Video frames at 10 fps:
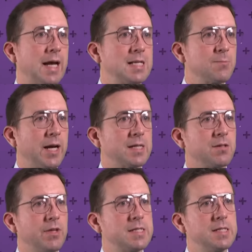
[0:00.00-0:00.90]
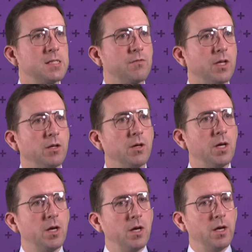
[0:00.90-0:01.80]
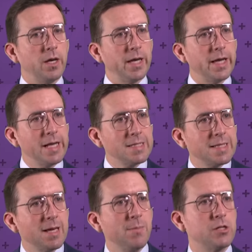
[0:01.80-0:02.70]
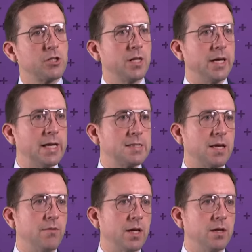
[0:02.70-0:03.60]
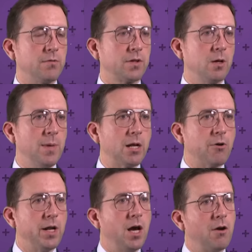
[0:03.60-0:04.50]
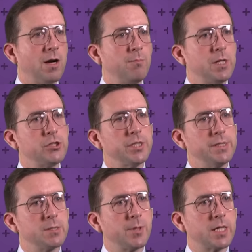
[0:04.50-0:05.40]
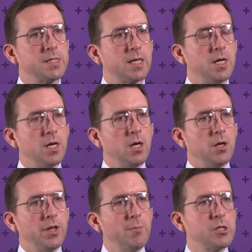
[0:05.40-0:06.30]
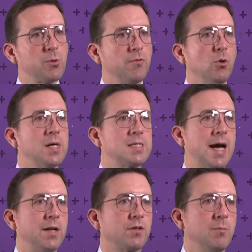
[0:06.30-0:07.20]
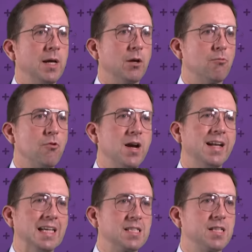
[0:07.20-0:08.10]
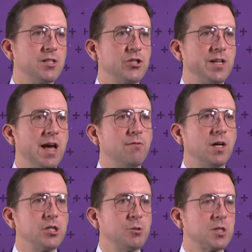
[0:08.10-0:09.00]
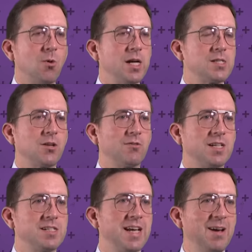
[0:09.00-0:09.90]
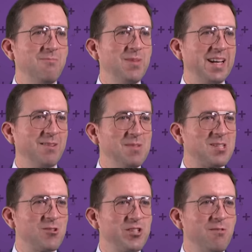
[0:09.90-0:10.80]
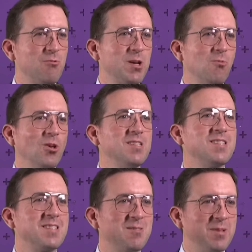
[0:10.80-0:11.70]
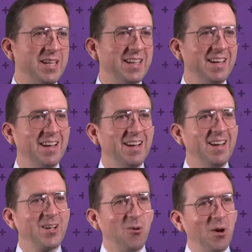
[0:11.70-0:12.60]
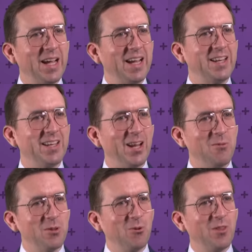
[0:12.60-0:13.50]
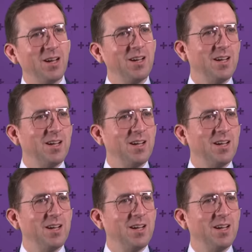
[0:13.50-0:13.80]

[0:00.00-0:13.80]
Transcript: aspect of this interview is the image that he's giving of Camilla and her ambitions, because the image we've always had of Camilla really is that she was quite sort of content being a mistress. She never really wanted to be queen, you know, with all the